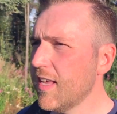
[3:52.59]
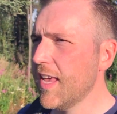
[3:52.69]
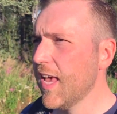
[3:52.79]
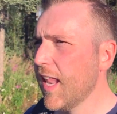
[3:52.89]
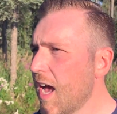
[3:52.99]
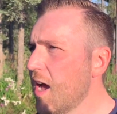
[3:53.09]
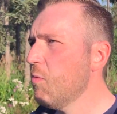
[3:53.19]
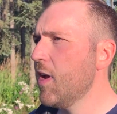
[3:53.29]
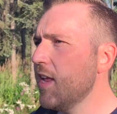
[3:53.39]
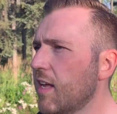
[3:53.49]
and I
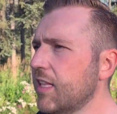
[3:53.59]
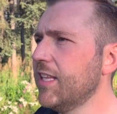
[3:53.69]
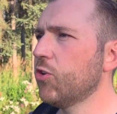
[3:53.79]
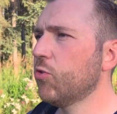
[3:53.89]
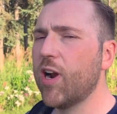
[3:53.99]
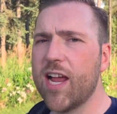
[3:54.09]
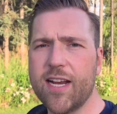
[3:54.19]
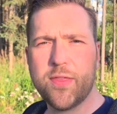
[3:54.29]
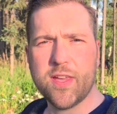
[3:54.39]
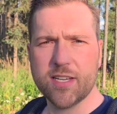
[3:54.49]
went a little right,
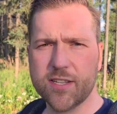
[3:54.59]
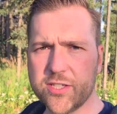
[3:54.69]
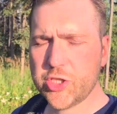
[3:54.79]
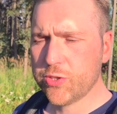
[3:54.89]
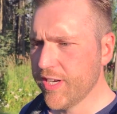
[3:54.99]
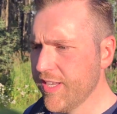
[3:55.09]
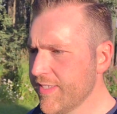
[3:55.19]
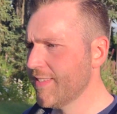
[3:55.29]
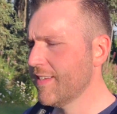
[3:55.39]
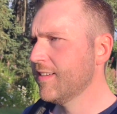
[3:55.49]
I think, into the trees.